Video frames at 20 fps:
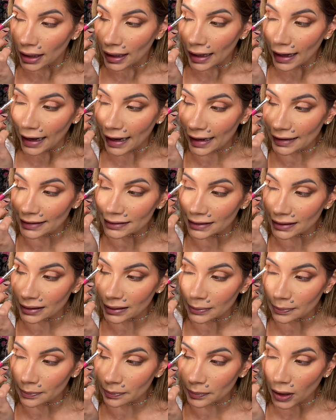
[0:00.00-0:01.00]
and
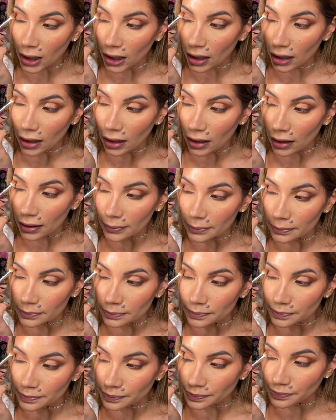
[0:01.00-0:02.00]

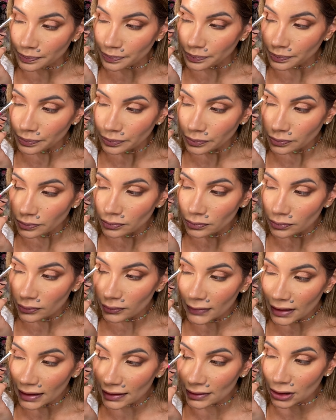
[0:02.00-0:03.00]
the
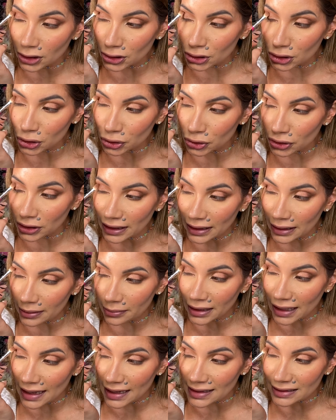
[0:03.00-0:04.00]

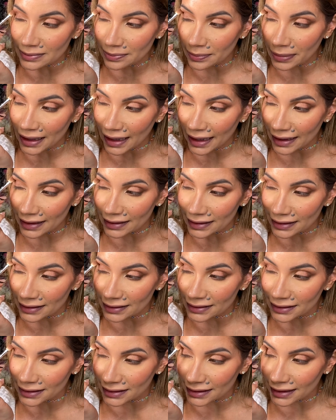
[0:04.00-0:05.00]
cream is
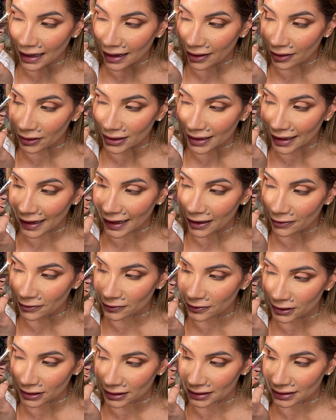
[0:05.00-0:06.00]
blending together
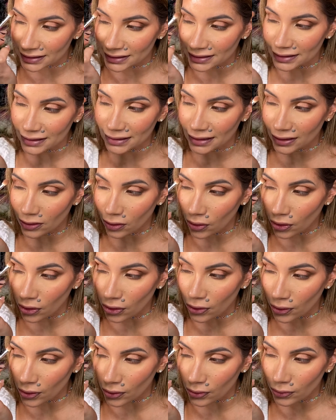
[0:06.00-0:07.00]
effortlessly.
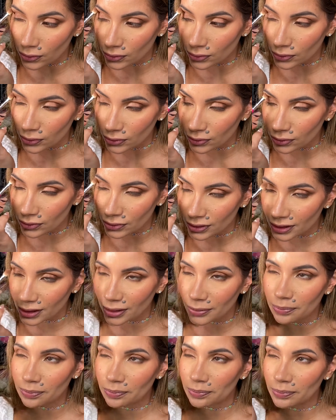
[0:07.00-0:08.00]
Although
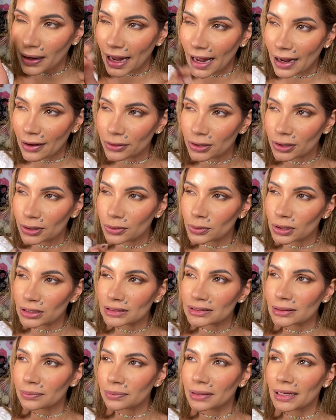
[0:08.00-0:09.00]
the powder
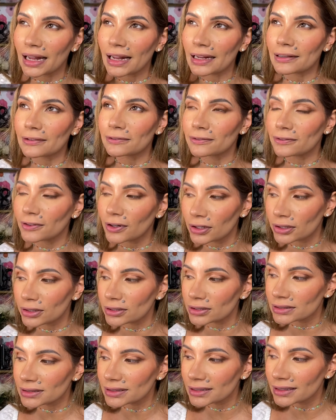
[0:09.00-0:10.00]
was applied
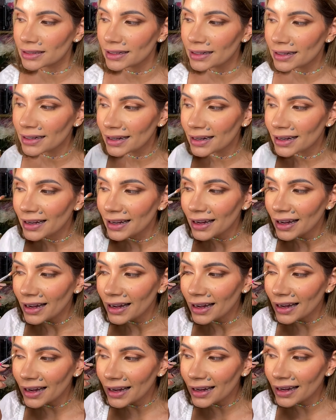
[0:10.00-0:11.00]
first,
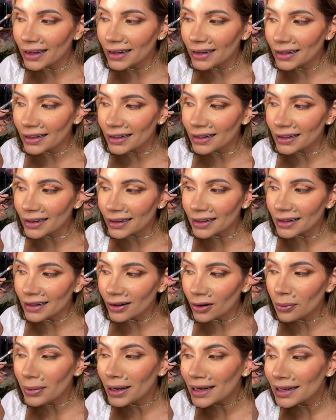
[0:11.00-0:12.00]
And
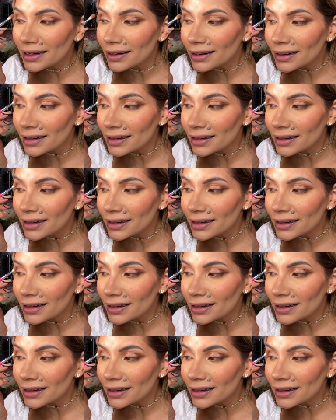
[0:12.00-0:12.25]
oh my god,